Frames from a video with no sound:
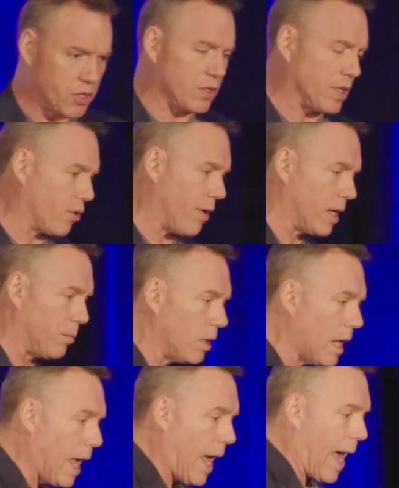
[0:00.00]
which is
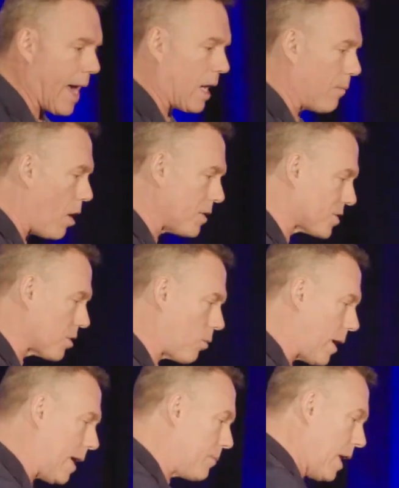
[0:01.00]
incredible. And I'm also,
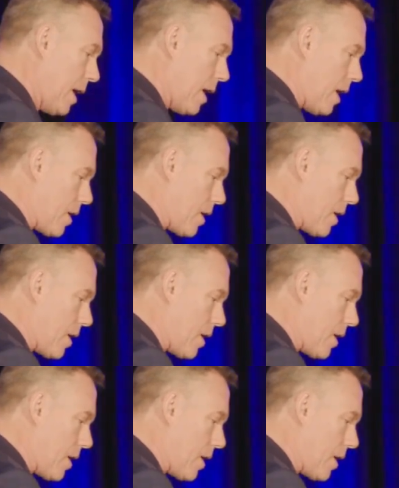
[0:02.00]
uh, uh,